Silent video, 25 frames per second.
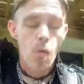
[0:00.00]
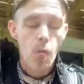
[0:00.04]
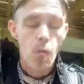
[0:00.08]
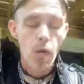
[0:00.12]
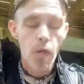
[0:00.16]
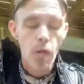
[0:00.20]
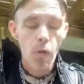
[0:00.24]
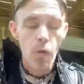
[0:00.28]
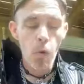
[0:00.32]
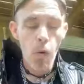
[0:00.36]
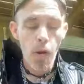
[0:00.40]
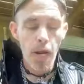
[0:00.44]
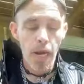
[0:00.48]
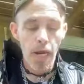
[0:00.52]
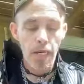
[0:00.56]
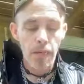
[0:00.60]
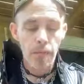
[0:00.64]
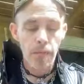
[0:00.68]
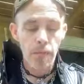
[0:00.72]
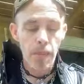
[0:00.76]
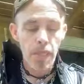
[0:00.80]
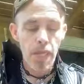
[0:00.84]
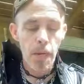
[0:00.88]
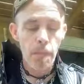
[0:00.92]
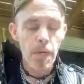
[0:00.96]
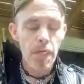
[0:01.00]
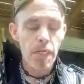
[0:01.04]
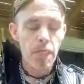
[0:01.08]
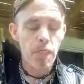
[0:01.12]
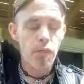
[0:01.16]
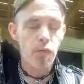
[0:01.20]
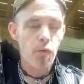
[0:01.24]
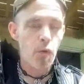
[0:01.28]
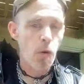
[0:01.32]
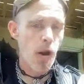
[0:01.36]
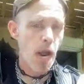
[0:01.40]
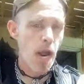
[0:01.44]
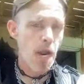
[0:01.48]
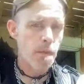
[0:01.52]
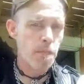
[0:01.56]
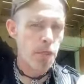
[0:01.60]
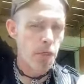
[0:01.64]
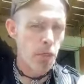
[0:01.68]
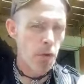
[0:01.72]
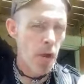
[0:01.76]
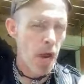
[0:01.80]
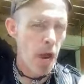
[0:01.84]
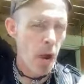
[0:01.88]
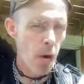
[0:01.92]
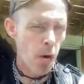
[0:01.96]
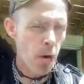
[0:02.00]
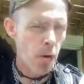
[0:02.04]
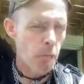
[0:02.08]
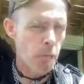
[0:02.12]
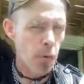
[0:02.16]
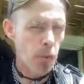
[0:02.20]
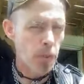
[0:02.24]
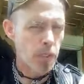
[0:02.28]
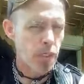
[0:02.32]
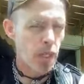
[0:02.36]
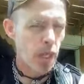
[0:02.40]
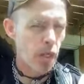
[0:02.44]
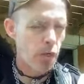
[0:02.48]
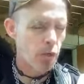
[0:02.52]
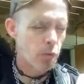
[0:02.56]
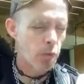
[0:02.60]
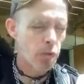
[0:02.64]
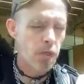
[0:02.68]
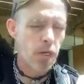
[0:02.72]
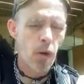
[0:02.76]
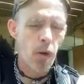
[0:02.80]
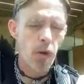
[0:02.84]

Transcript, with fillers: real quick, let me describe to you how our bordellos work.